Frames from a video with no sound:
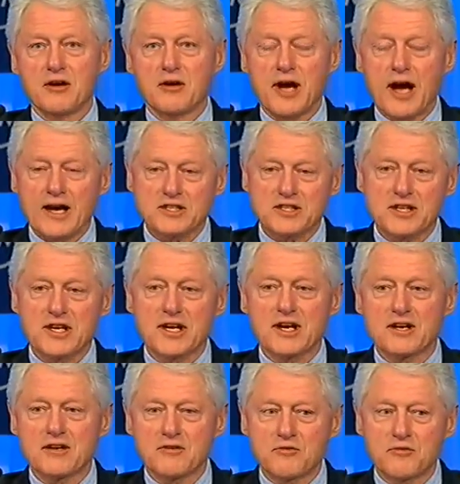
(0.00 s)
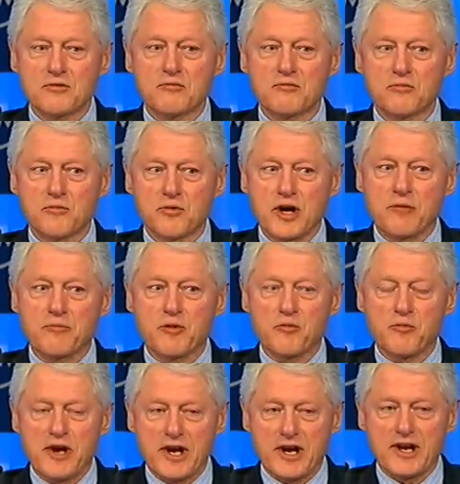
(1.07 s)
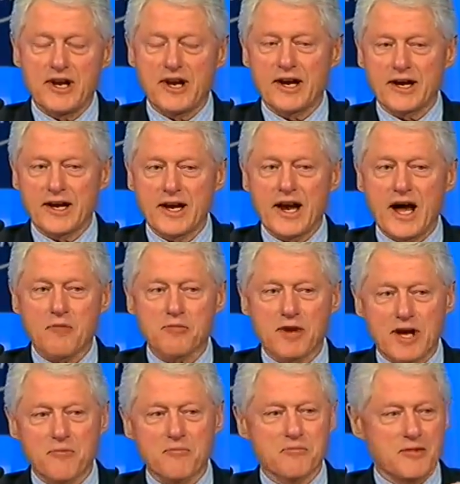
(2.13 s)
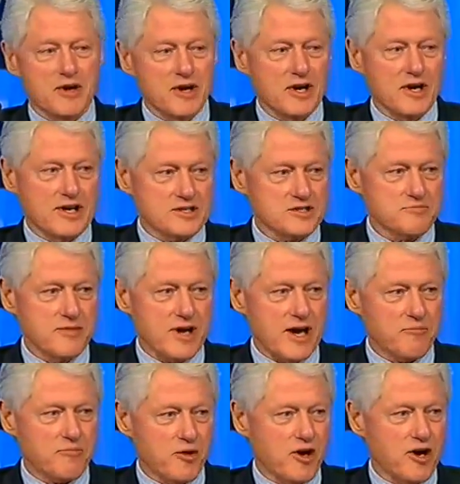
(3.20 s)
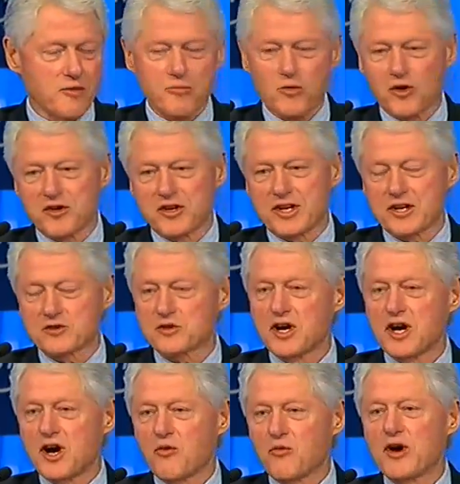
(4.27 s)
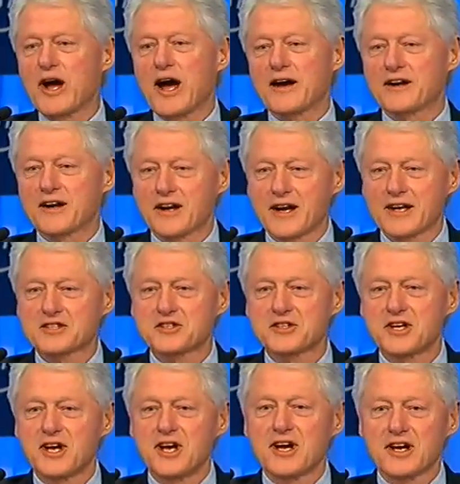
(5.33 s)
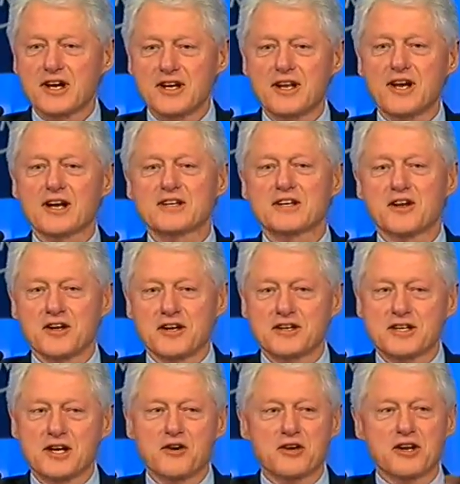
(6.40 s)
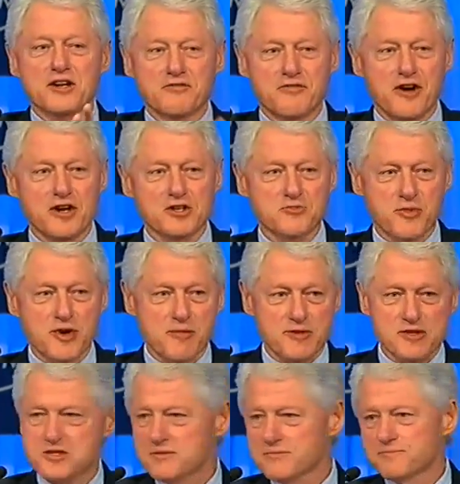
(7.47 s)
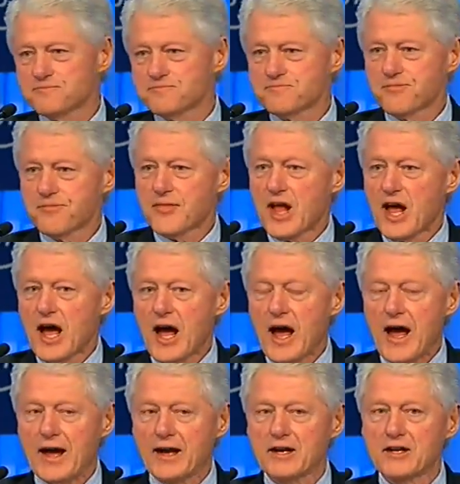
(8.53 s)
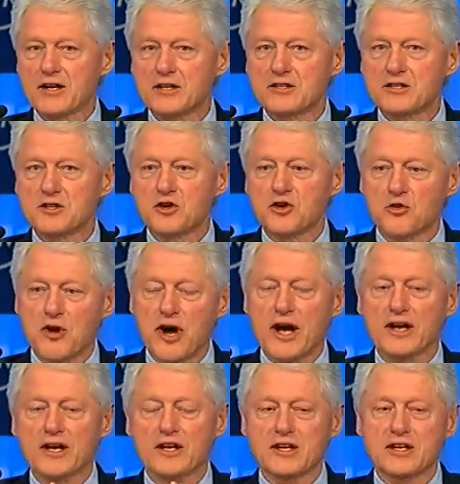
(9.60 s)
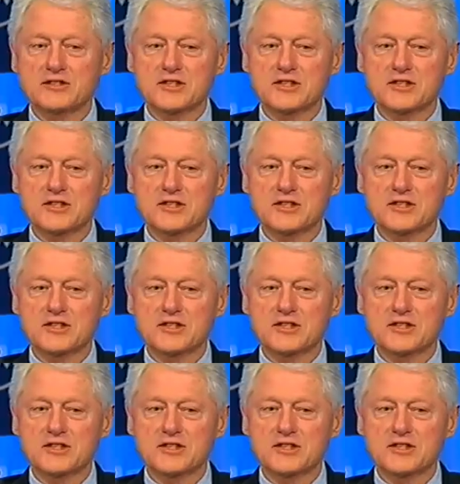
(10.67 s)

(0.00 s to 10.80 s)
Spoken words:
actually, we permitted, and again, I blame us, my party, more than the other. We had an election conducted on a totally false premise. And you're right.